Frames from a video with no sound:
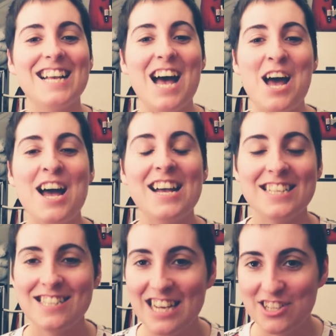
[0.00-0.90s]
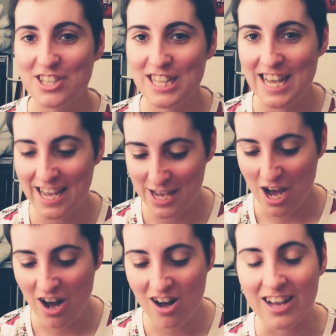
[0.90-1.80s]
Uh,
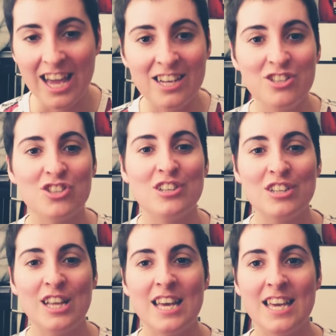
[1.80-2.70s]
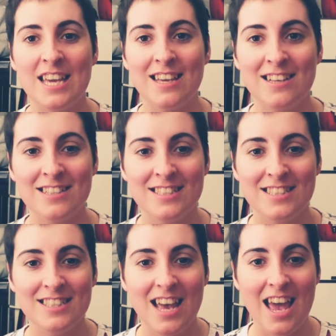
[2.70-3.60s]
essentially, Arkangel
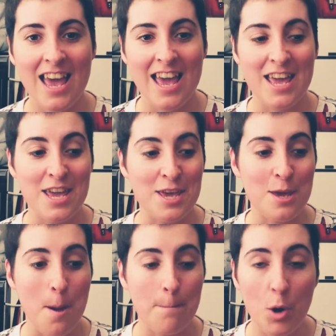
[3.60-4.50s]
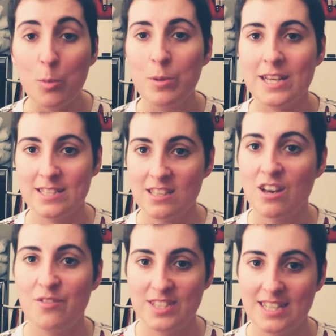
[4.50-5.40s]
is a public
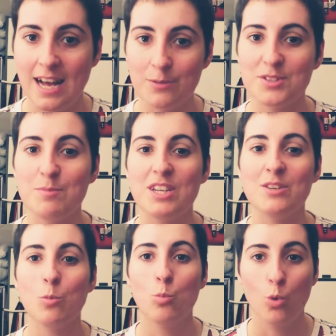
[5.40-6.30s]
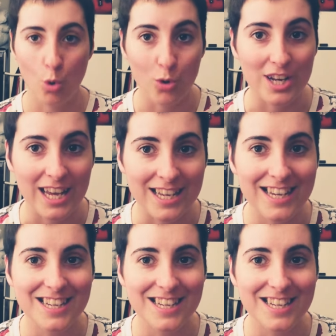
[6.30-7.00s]
service announcement warning,